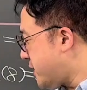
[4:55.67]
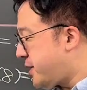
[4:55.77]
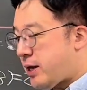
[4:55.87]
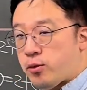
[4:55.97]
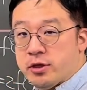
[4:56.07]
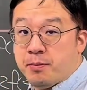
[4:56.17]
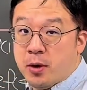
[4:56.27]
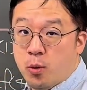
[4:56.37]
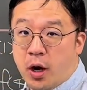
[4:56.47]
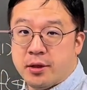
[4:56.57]
integral number
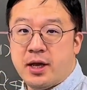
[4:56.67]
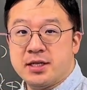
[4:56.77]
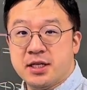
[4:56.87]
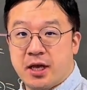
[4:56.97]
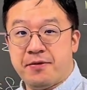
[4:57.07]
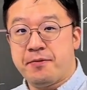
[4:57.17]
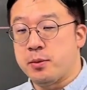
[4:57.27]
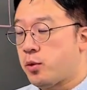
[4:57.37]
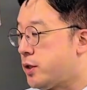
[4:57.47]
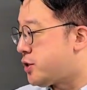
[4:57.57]
1, as given from
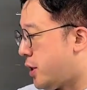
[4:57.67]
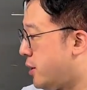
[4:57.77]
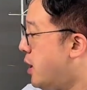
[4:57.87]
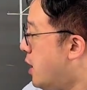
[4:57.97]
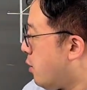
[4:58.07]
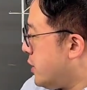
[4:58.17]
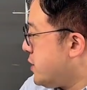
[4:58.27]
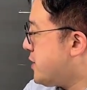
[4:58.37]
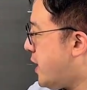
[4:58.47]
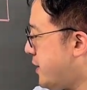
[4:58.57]
the question. Question
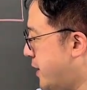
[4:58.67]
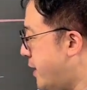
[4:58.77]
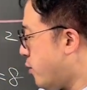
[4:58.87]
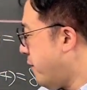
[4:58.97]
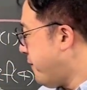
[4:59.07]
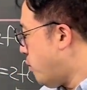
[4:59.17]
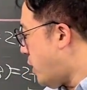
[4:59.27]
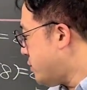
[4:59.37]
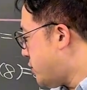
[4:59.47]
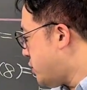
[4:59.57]
said, integral from
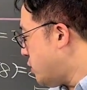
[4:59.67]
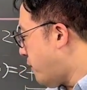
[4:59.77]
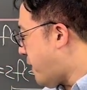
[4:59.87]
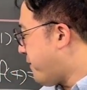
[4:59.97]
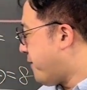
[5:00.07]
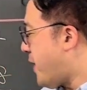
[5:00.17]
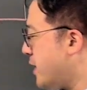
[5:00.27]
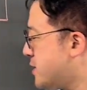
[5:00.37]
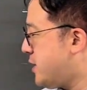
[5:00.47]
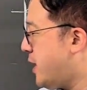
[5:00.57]
1 to 2 of f of
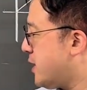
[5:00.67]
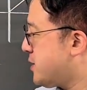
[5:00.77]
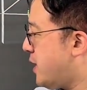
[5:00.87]
x, dx